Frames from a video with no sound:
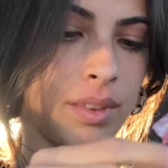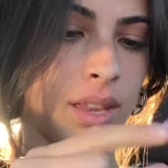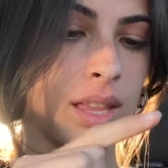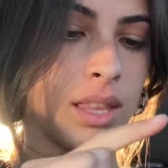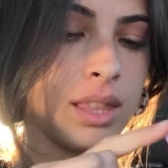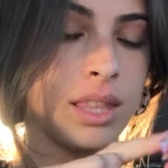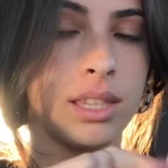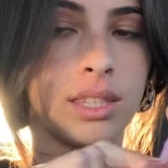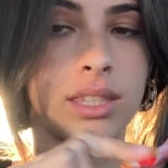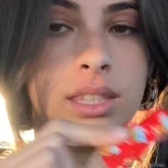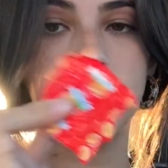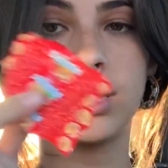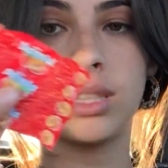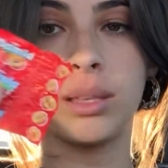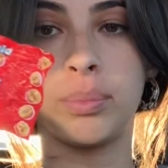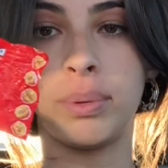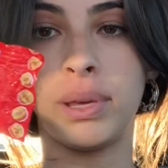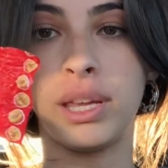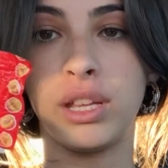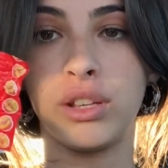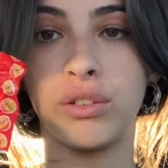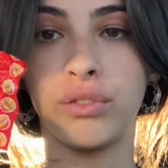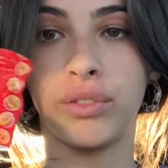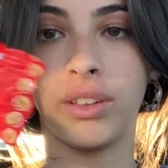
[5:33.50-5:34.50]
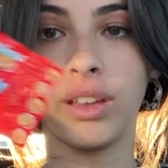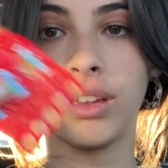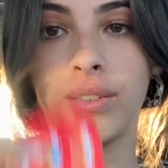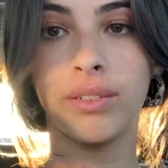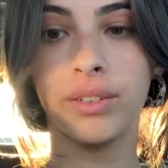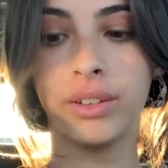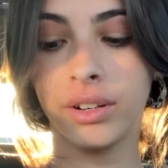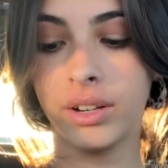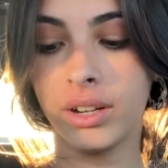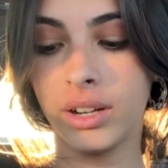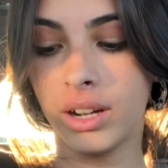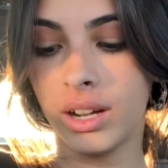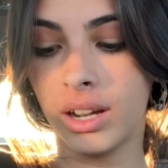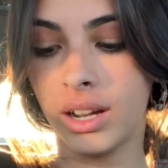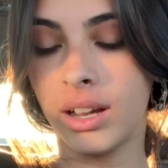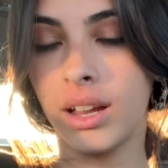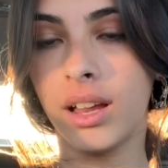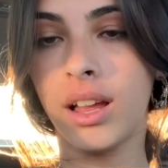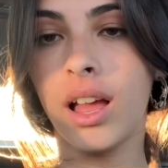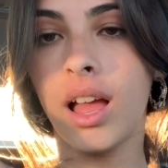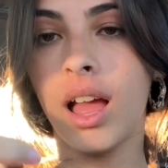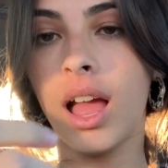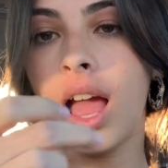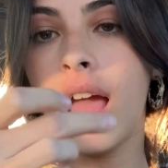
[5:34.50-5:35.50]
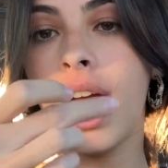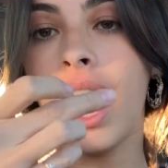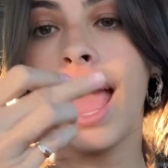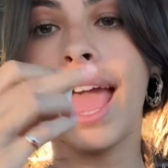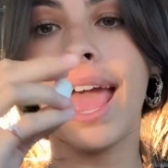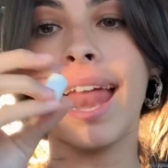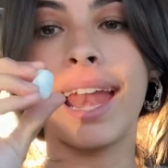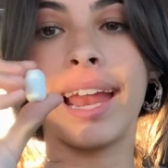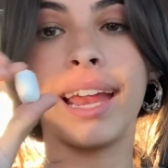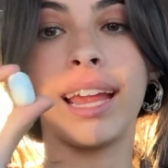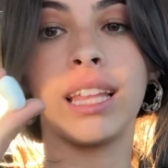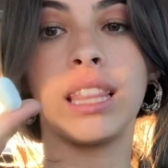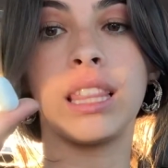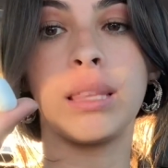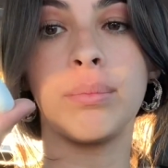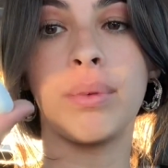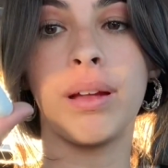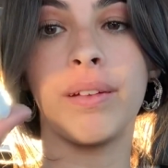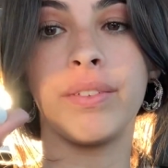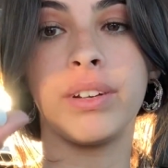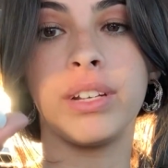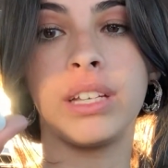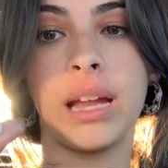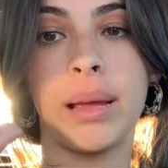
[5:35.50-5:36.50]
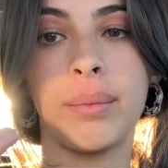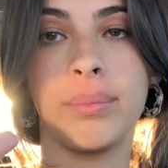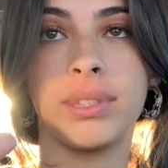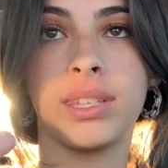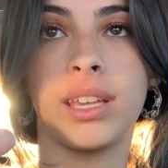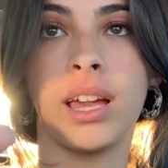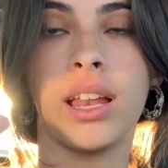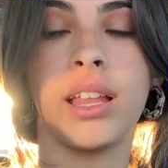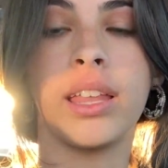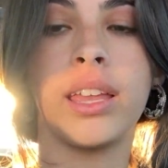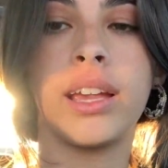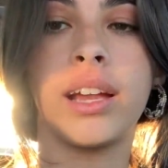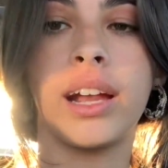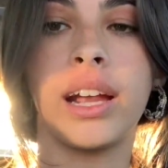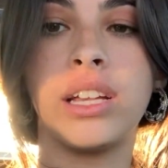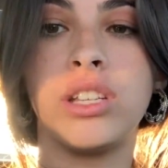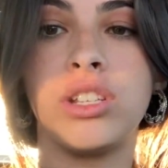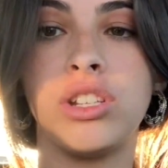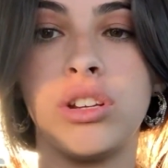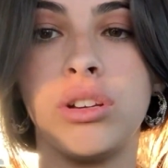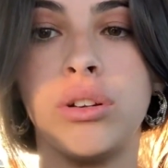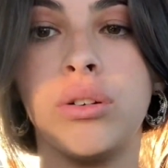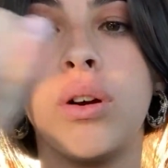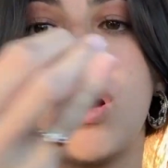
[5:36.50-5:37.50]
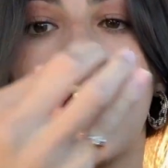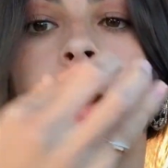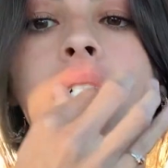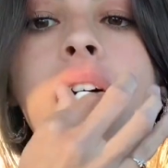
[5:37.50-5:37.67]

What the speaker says: This is the peach flavor, and I get them every time. It's kind of like Haichu,